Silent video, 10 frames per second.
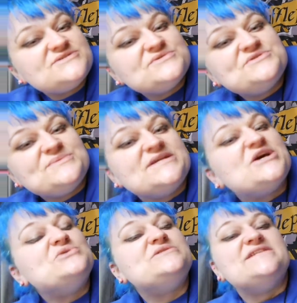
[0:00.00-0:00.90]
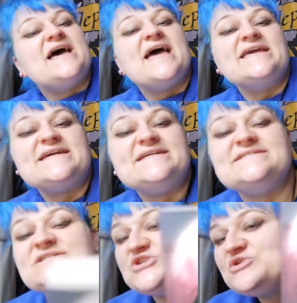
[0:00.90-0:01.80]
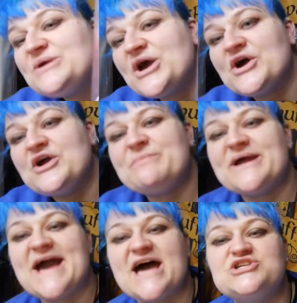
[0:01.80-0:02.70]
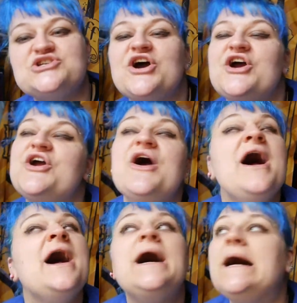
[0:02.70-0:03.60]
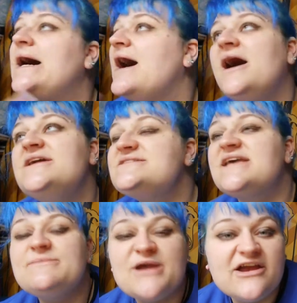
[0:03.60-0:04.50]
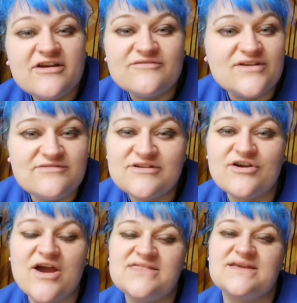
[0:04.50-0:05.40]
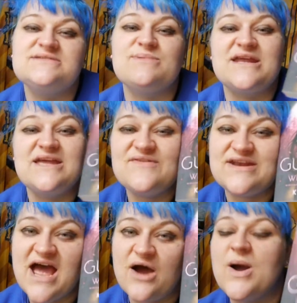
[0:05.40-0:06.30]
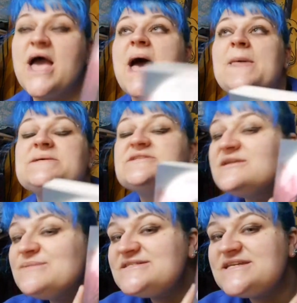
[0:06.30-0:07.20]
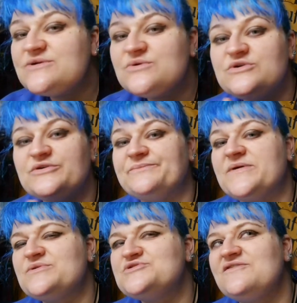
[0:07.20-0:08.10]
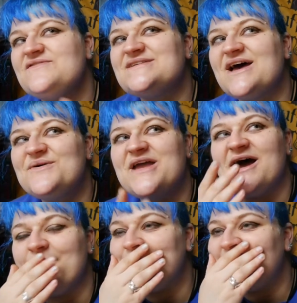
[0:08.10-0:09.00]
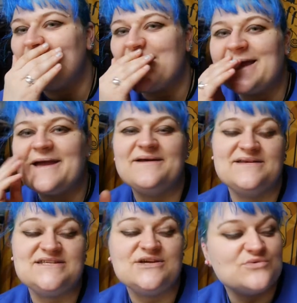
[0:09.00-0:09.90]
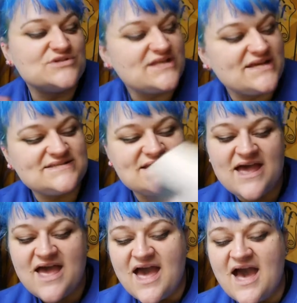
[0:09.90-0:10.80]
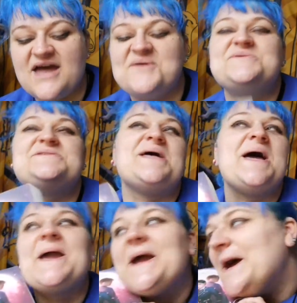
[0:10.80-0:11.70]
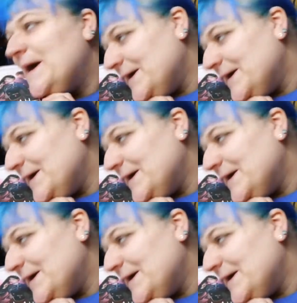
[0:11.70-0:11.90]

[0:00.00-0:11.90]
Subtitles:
that's also in a Golden Egg is Gumiho by Kat Cho. I just keep hearing really, really great things about it, even now. And there's going to be a sequel. I'm not sure if it's out yet, but like a sequel to this. And I'm just like,